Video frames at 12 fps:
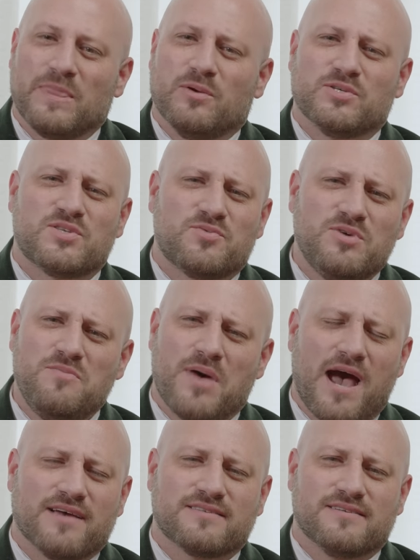Those three
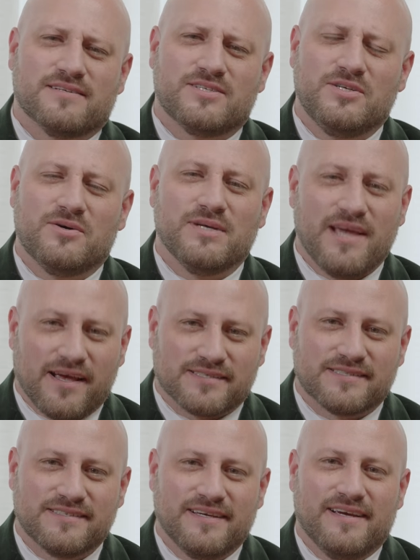pastors, you know,
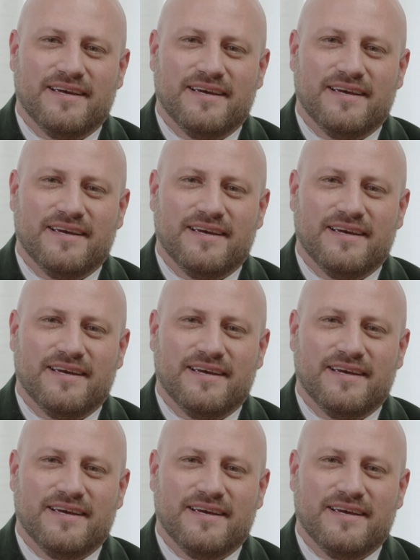yes,